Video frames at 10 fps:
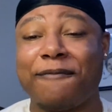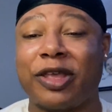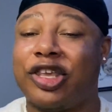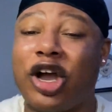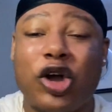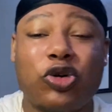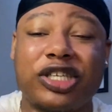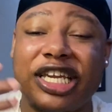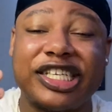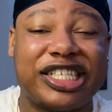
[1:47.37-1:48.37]
Y'all go to
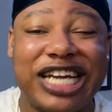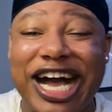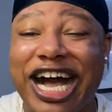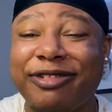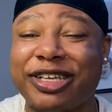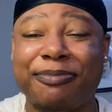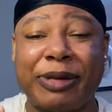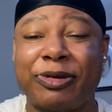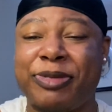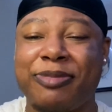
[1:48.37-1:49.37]
these jobs and
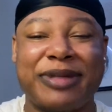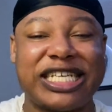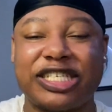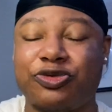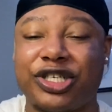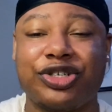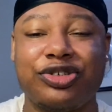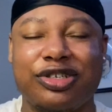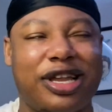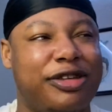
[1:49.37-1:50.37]
people be messing with you.
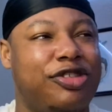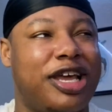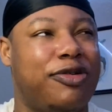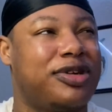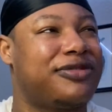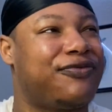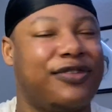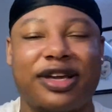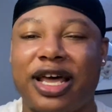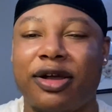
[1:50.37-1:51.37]
You like, what the
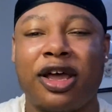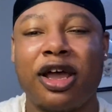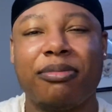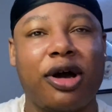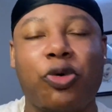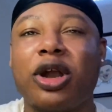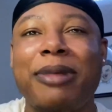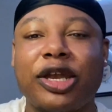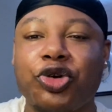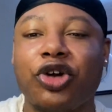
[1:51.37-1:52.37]
fuck? Like, bro, what am
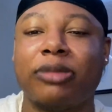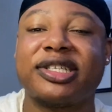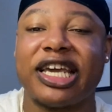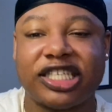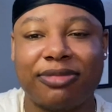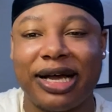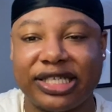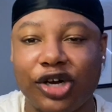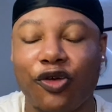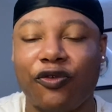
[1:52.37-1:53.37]
I doing? I'm staying to
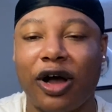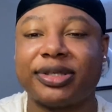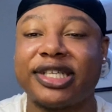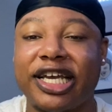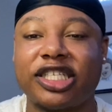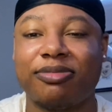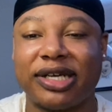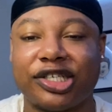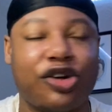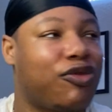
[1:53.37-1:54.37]
myself
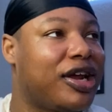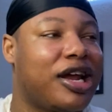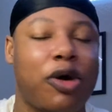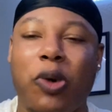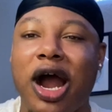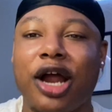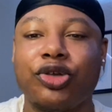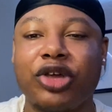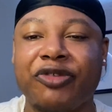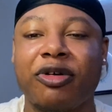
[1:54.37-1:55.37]
right now. Why are
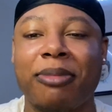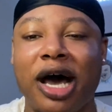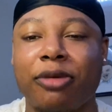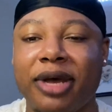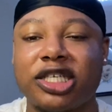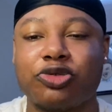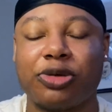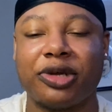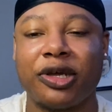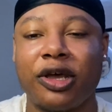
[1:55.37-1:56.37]
you even messing with me?